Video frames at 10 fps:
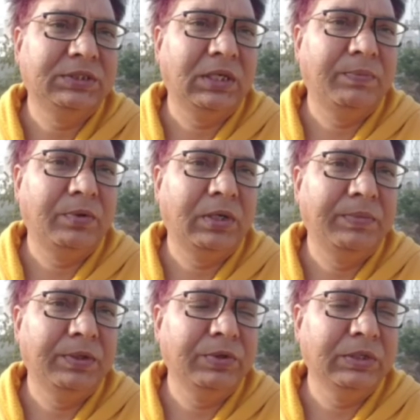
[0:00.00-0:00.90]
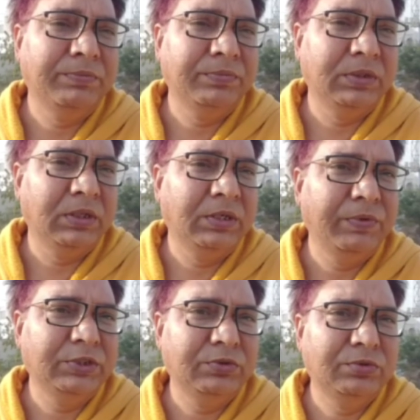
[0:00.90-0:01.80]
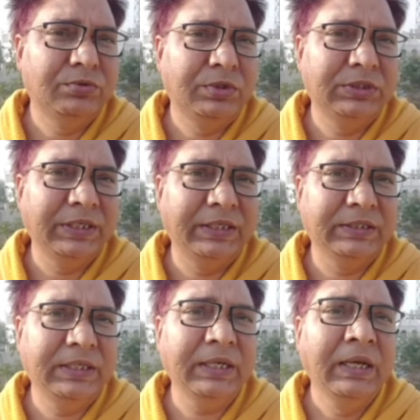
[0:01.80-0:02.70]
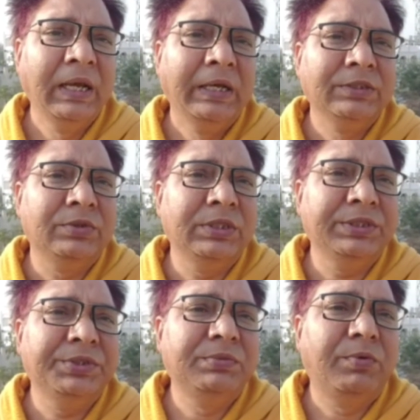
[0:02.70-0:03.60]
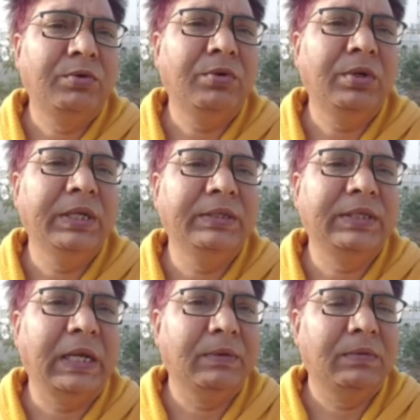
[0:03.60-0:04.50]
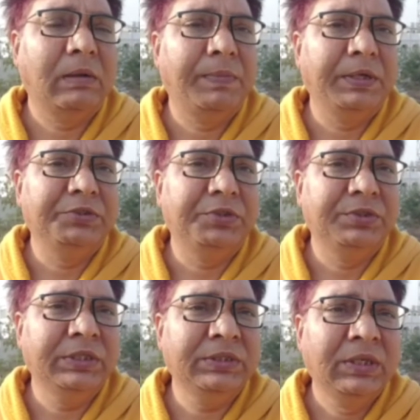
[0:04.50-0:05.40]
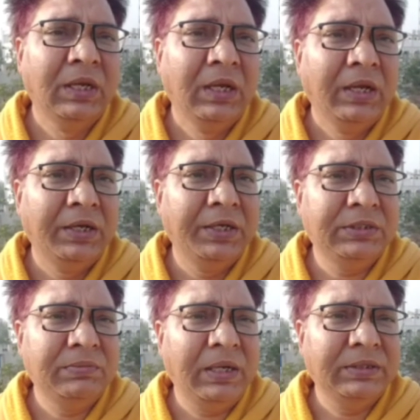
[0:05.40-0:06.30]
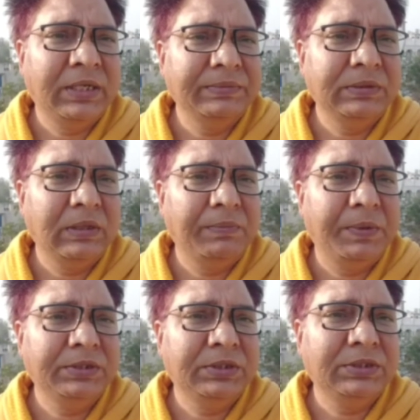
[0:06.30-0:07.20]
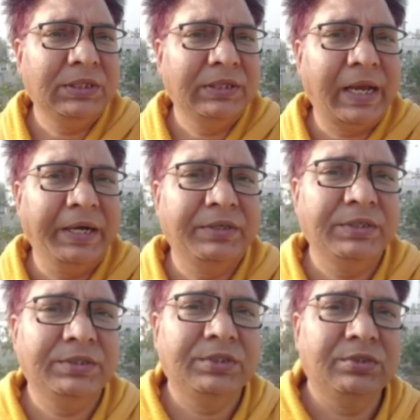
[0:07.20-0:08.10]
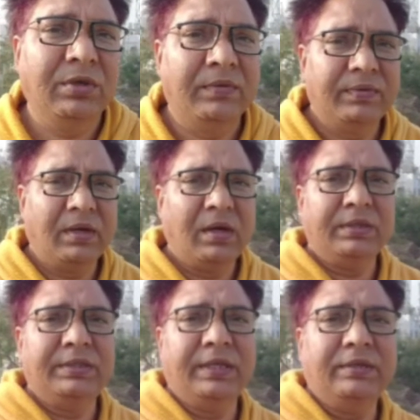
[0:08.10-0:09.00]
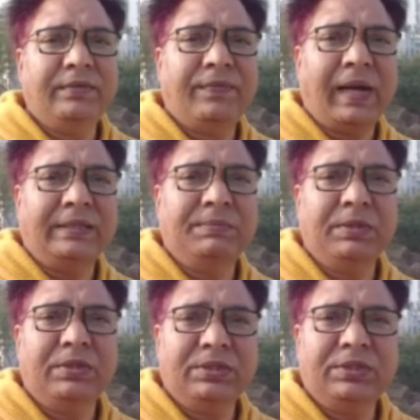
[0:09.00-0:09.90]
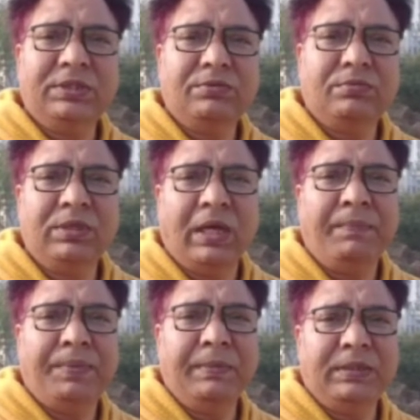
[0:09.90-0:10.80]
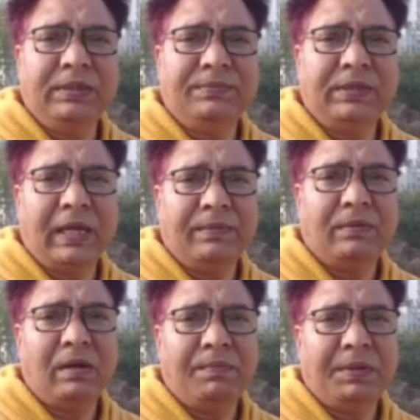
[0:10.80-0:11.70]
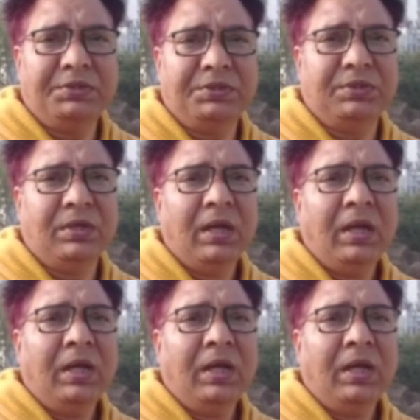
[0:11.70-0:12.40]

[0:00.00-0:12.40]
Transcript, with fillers: distal polar view uh, in which you do not see anything. So this is monolete type of aperture. These lete mark types of apertures are the characteristic of uh, pteridophytes because this is a primitive type of aperture.